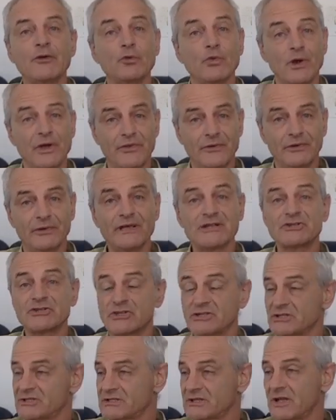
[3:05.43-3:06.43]
whether it's
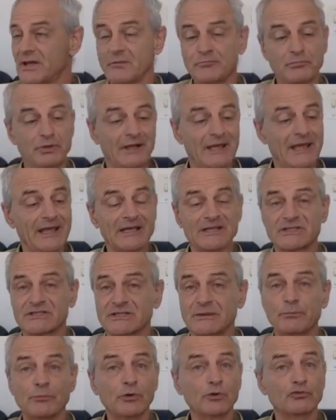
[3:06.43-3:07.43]
just playing a
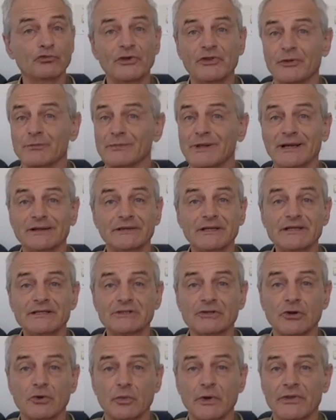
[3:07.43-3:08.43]
simple rhythm like
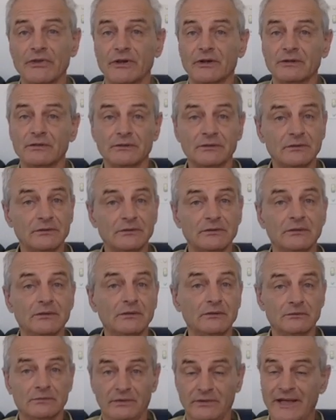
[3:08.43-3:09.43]
this, or whether
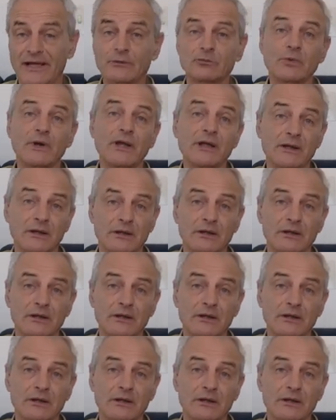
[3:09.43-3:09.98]
that way,